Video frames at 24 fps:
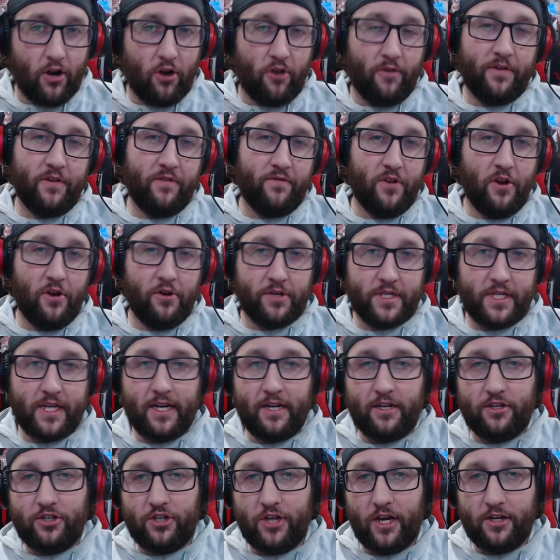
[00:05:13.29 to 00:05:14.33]
or if you've noticed
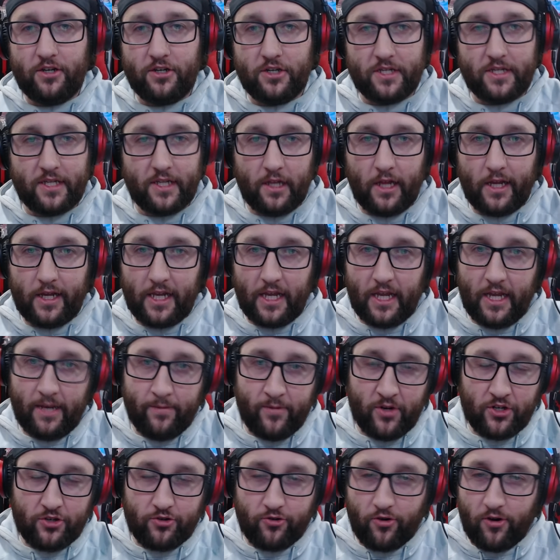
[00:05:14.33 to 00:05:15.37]
any changes in, like,
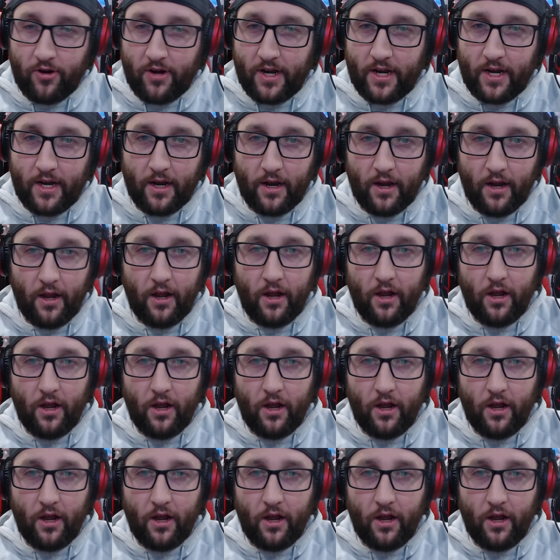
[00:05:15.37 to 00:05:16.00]
imagery,